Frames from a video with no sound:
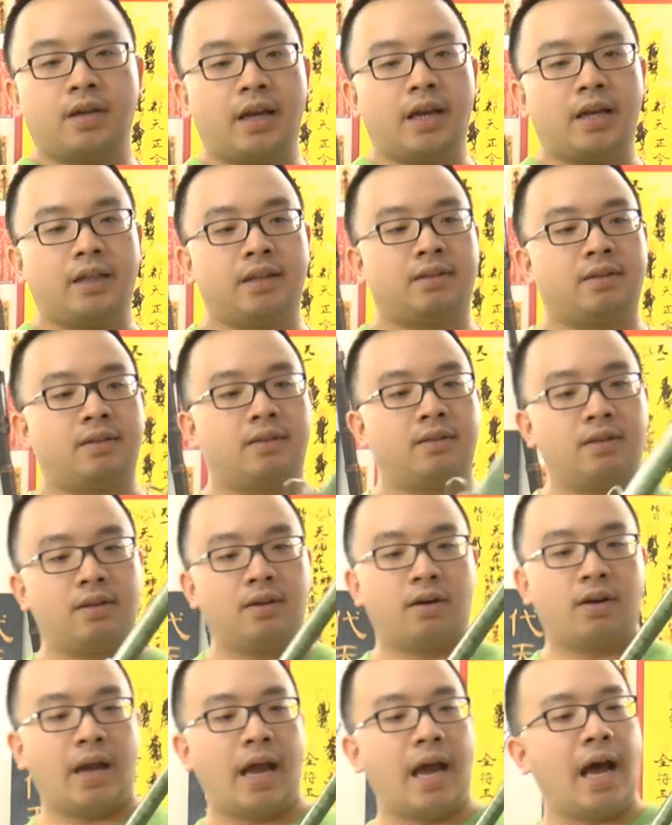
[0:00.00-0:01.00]
It
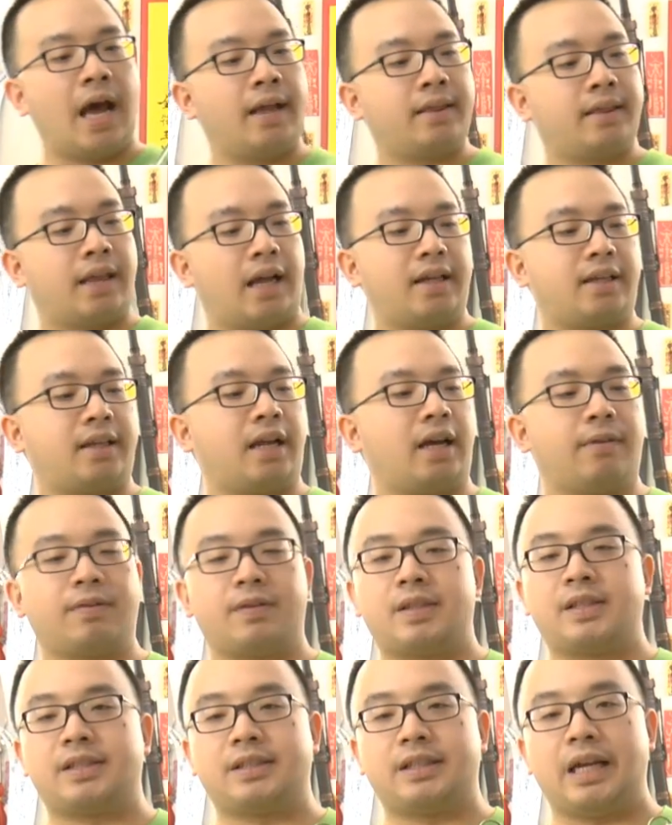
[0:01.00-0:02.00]
adds that kind of
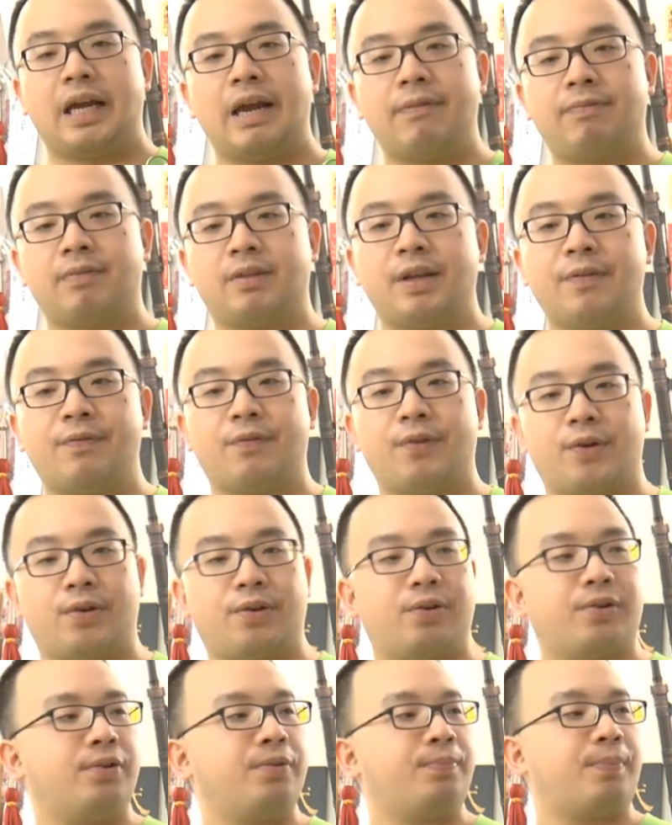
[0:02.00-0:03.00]
safety for
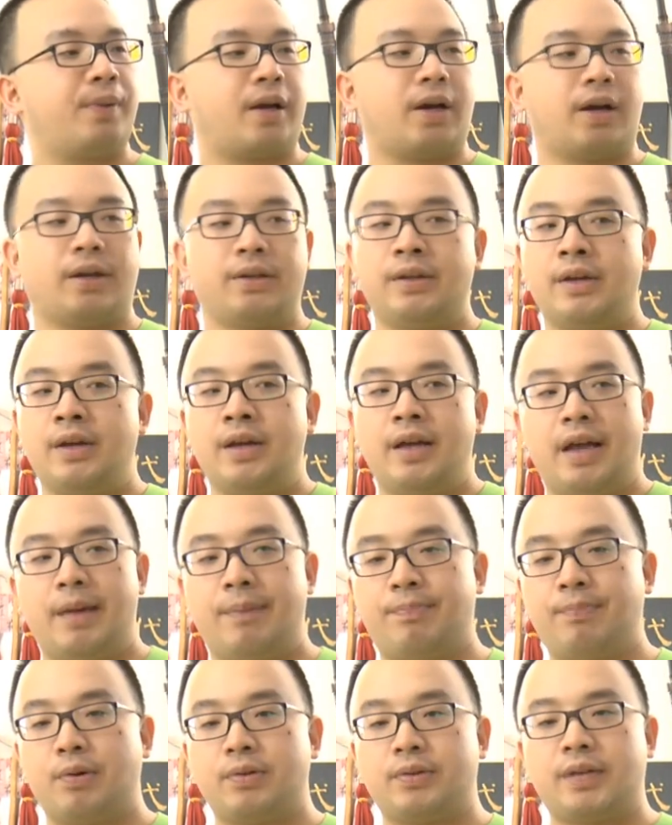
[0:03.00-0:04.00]
you because
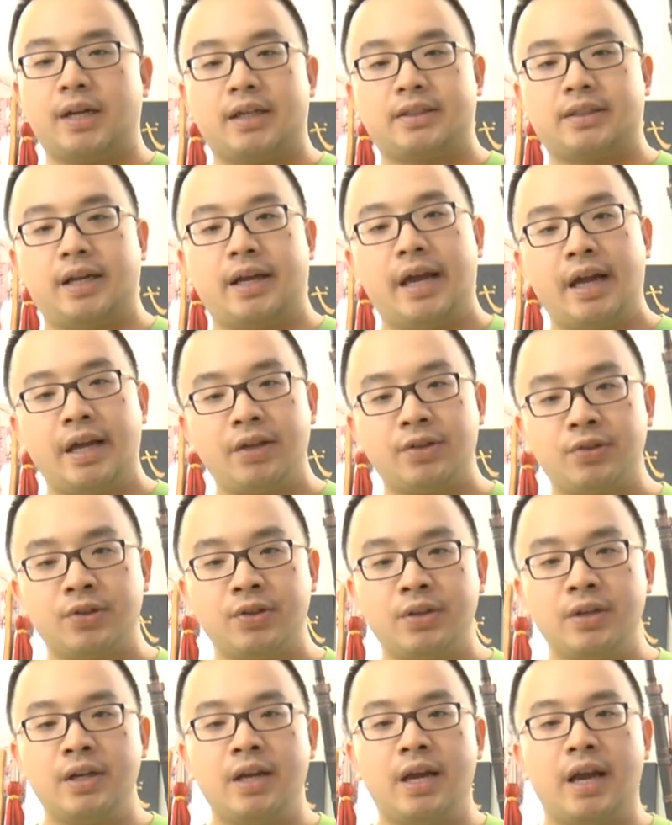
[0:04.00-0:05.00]
it protects the edge
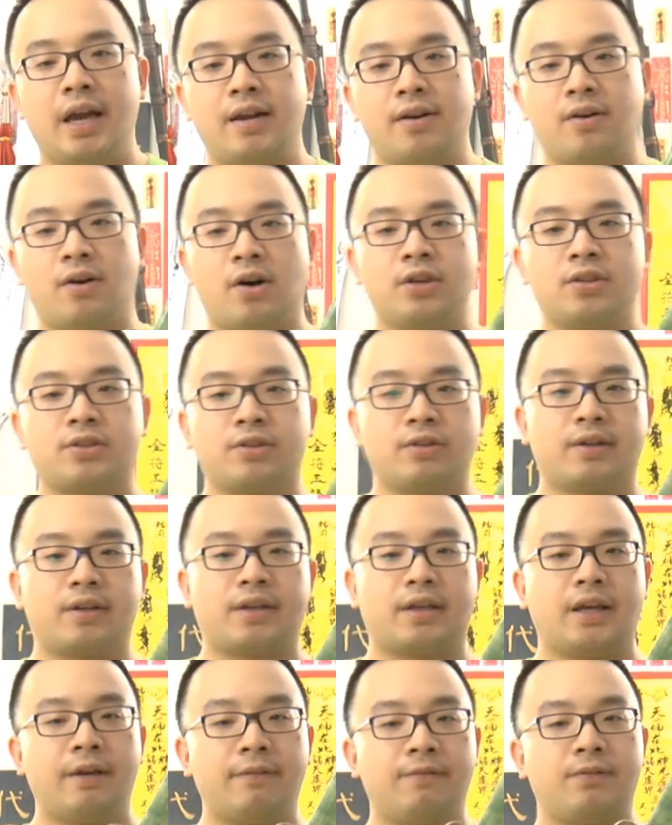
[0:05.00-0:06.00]
and also
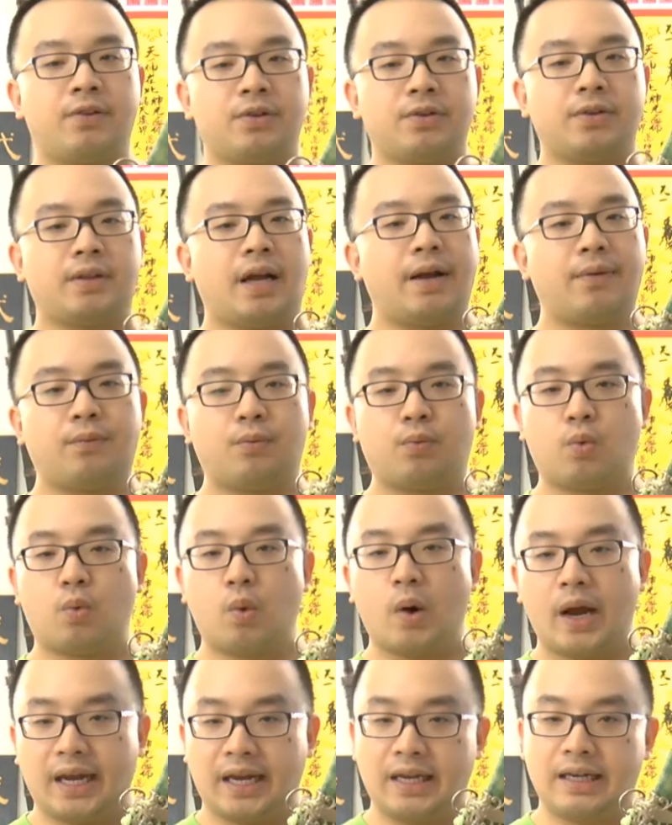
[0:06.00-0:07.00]
gives you that
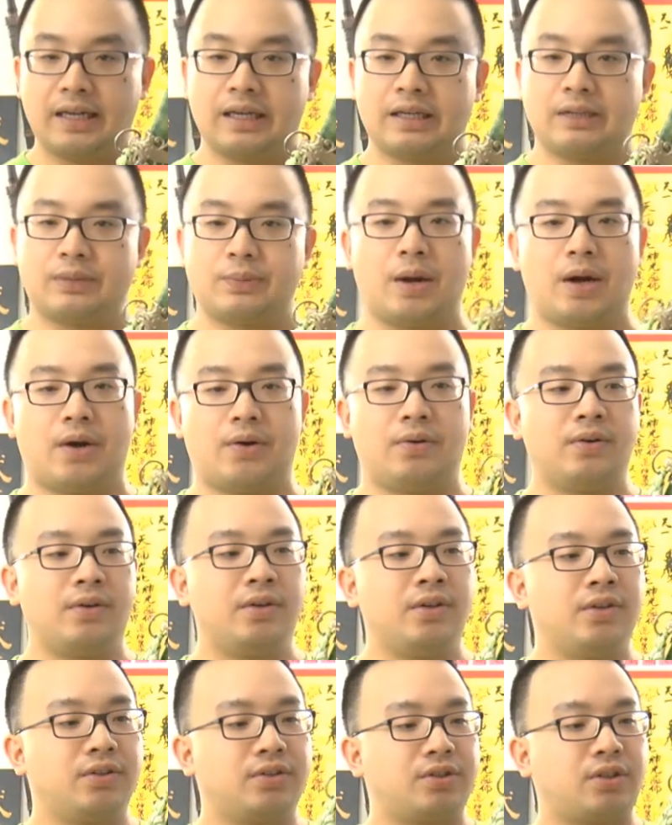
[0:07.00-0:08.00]
weight as well.
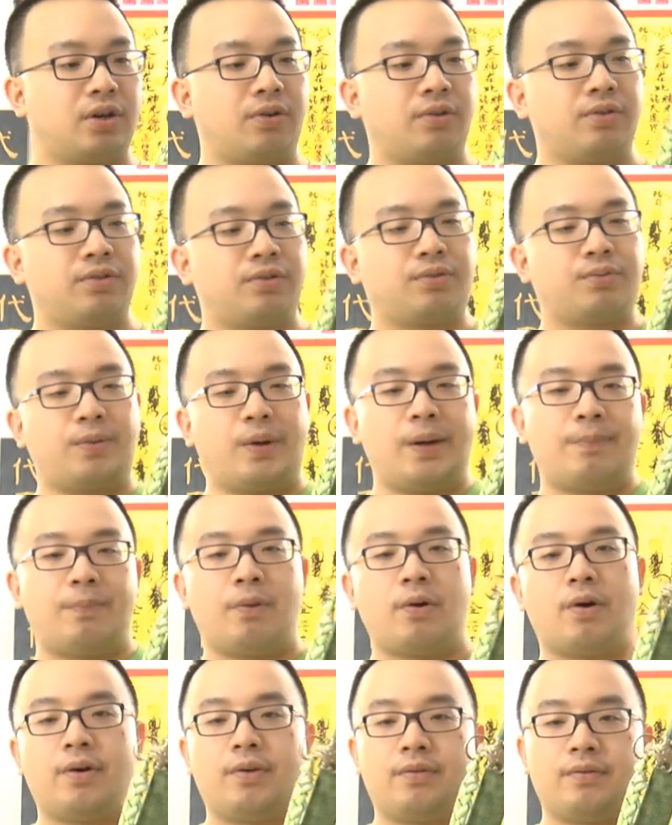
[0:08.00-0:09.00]
So 3
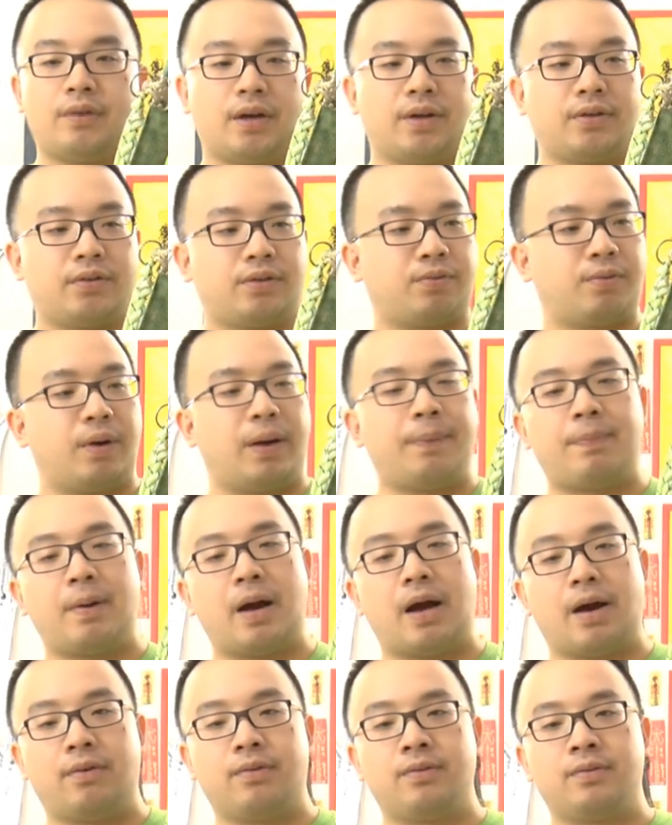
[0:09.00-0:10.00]

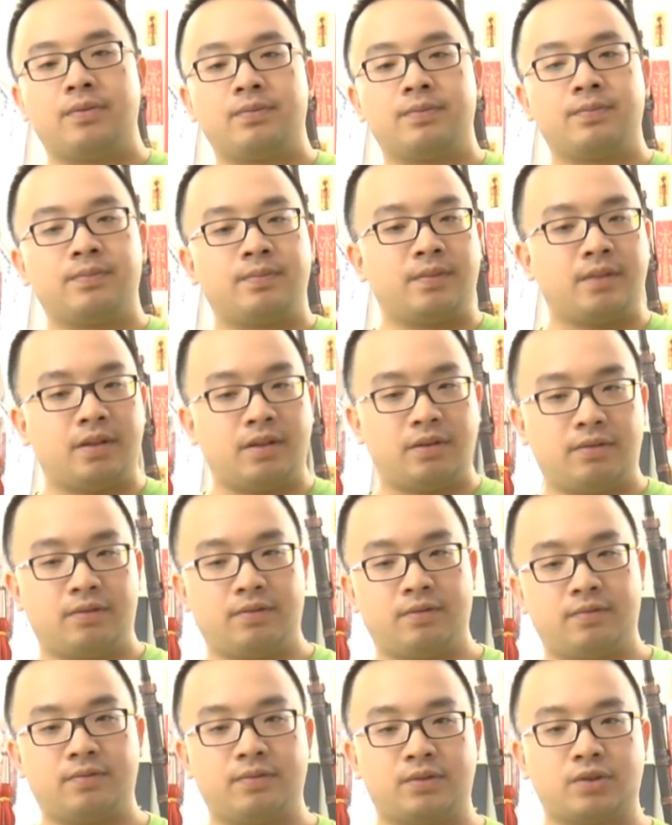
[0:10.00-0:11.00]
pound
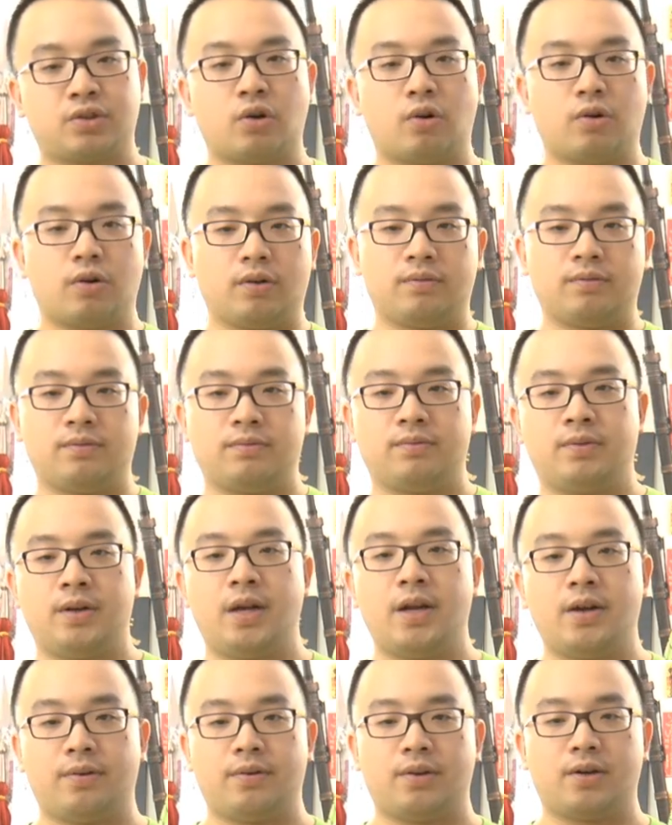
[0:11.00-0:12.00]
sword.
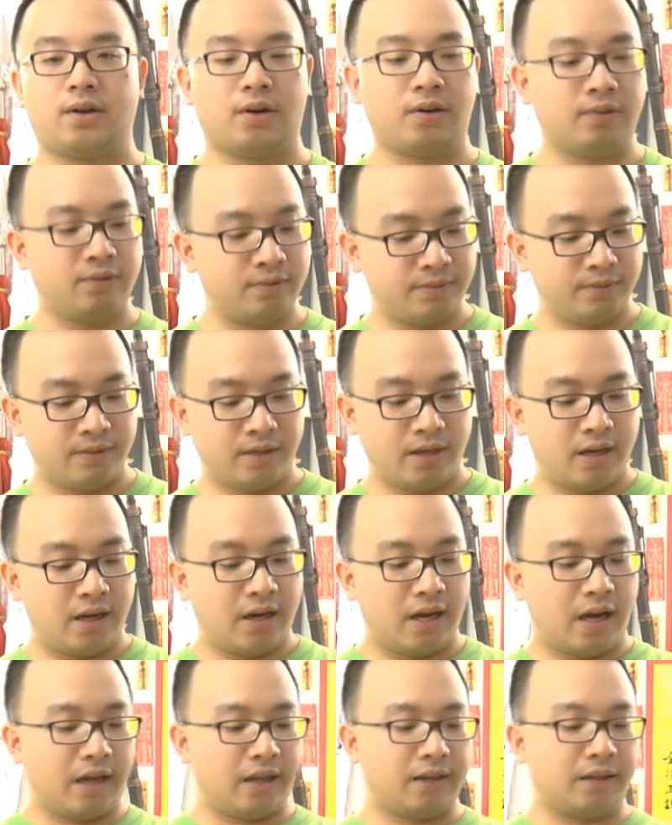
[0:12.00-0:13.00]
Here you go.
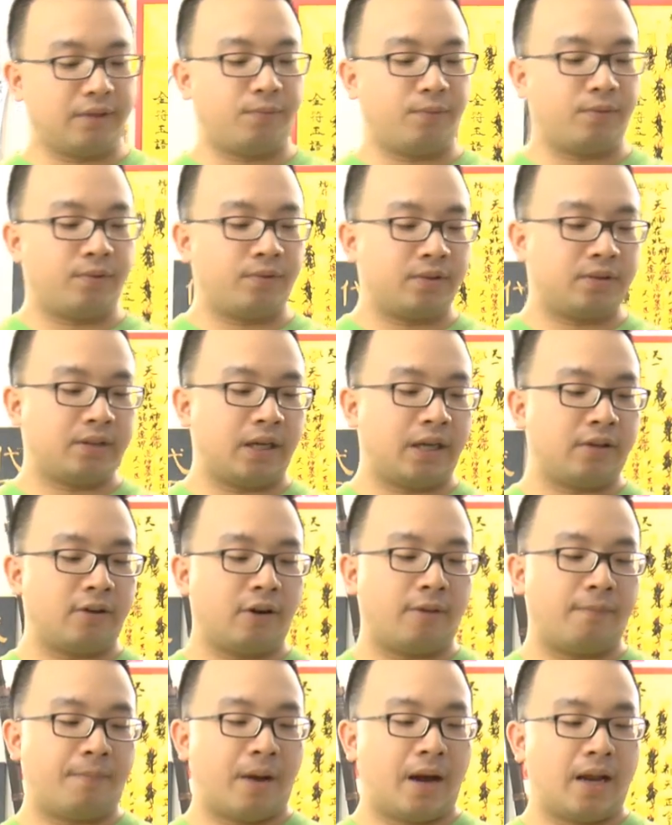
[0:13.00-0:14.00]
And the center
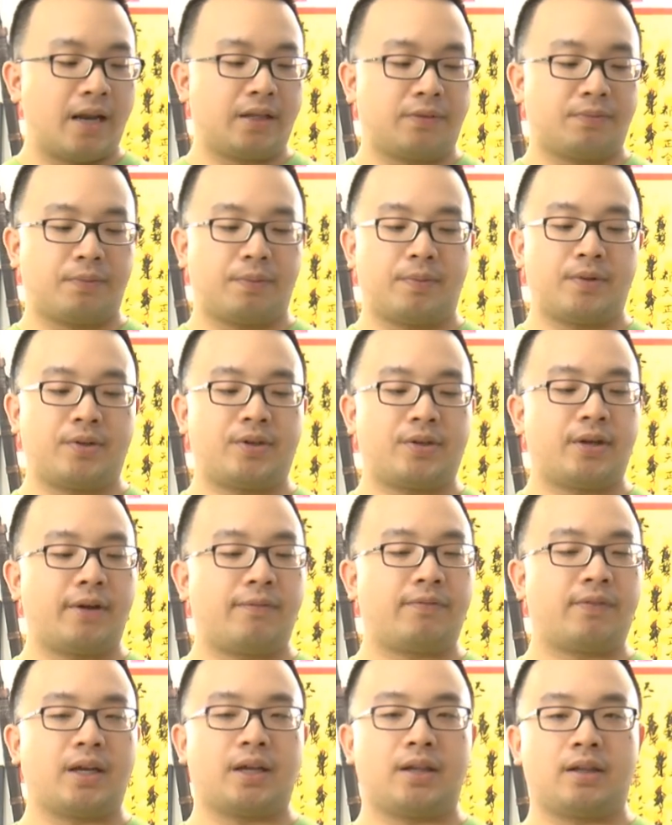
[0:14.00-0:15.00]
of balance will be
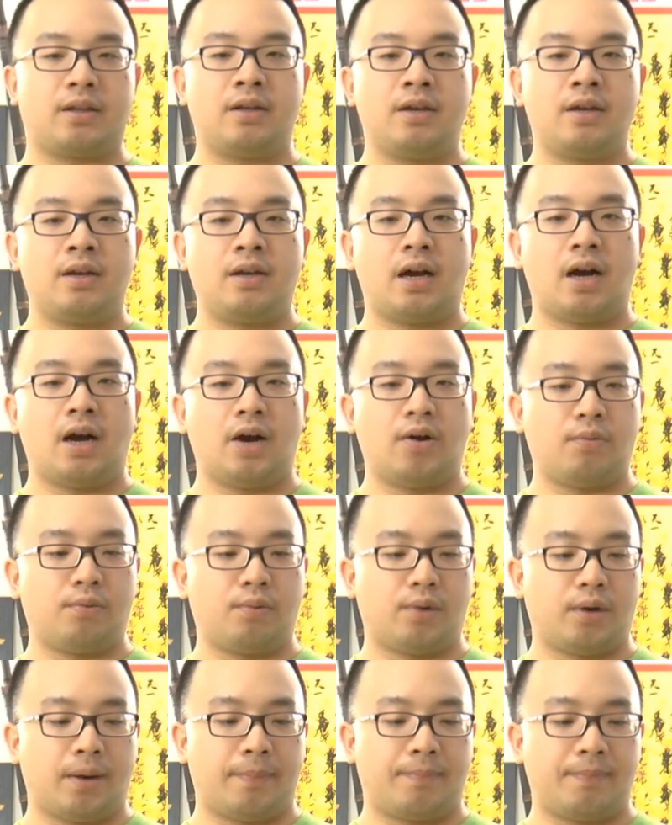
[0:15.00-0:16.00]
shifted
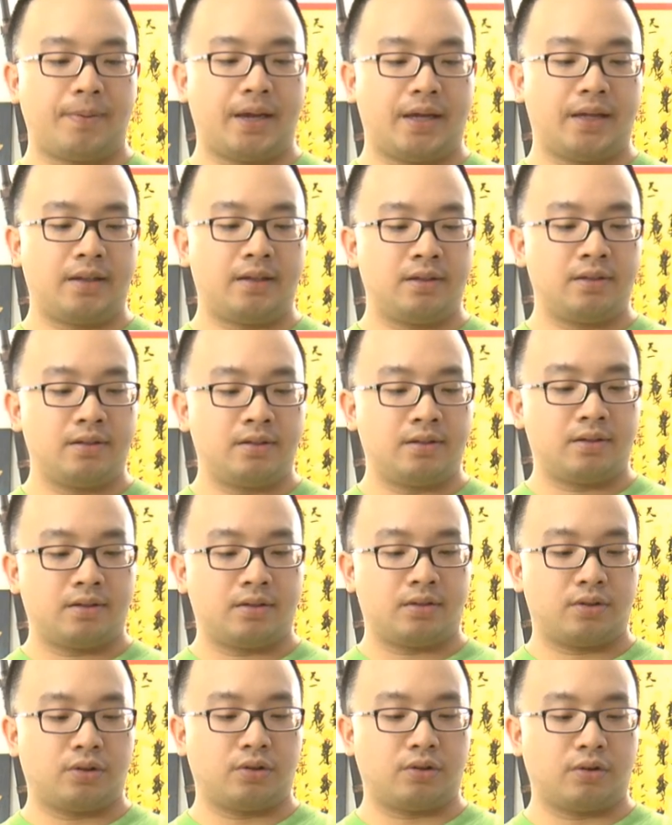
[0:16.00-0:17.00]
outward a bit
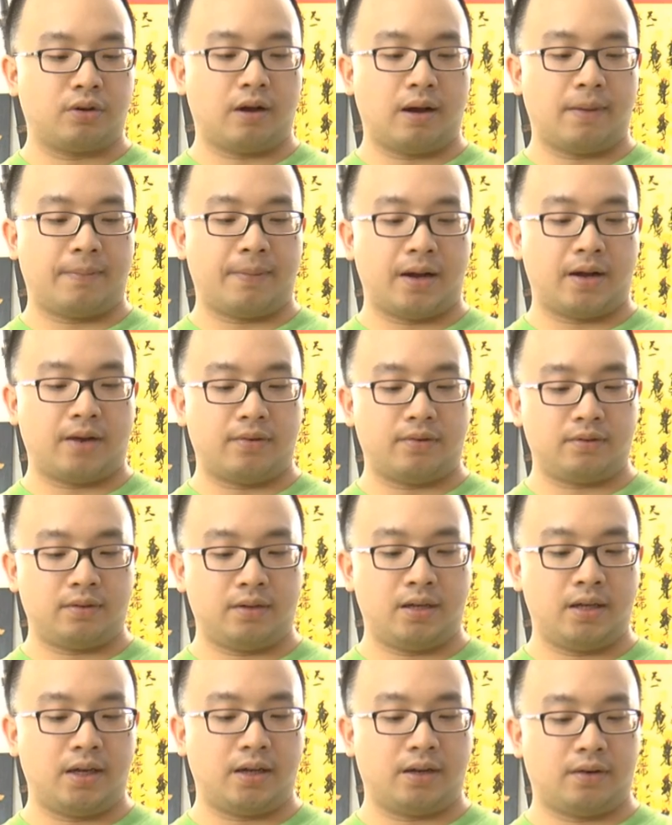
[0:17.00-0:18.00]
to about
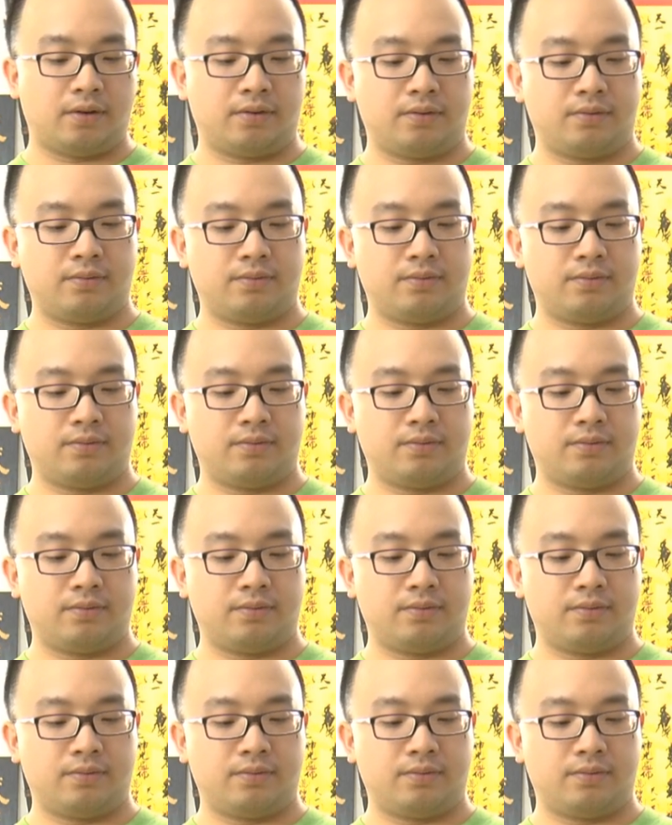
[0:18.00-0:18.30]
here.